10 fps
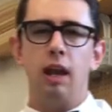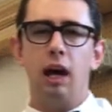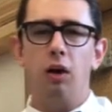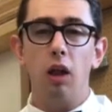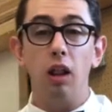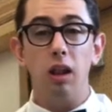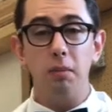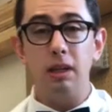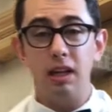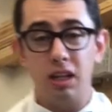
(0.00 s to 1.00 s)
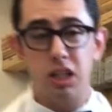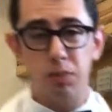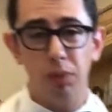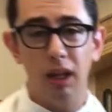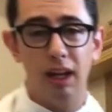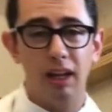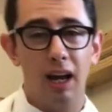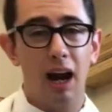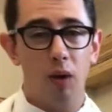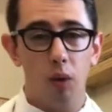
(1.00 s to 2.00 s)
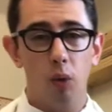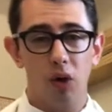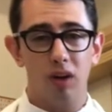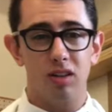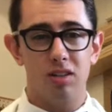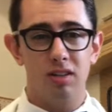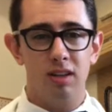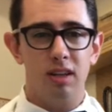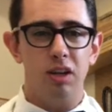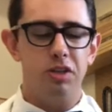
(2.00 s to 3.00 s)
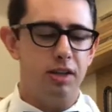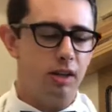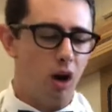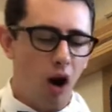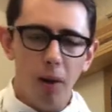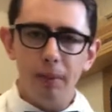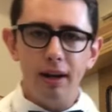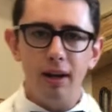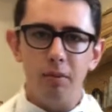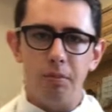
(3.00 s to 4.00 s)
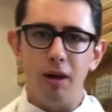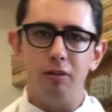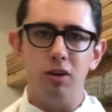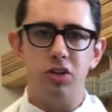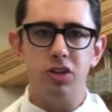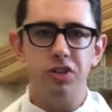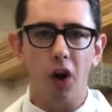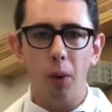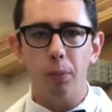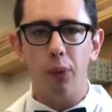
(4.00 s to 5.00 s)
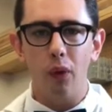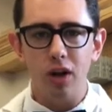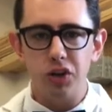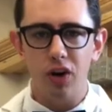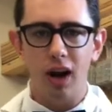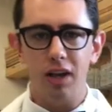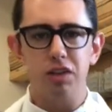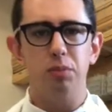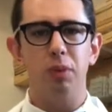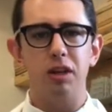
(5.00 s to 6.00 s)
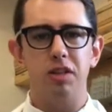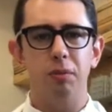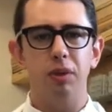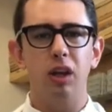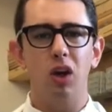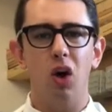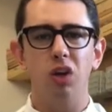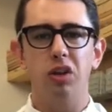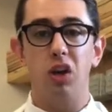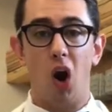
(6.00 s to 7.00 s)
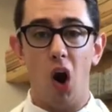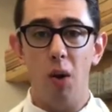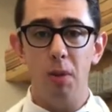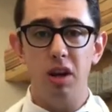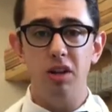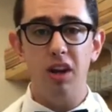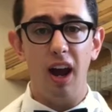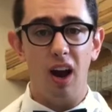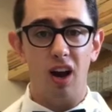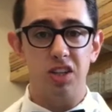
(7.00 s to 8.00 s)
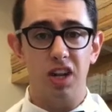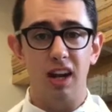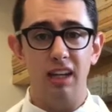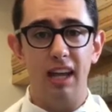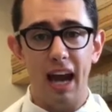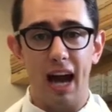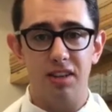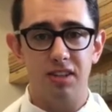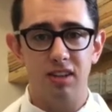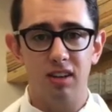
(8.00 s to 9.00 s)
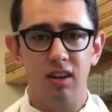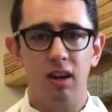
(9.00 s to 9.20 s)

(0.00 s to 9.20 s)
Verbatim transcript: Now, let me explain how it works. You see, carbonated beverages are pressurized by something called carbon dioxide gas.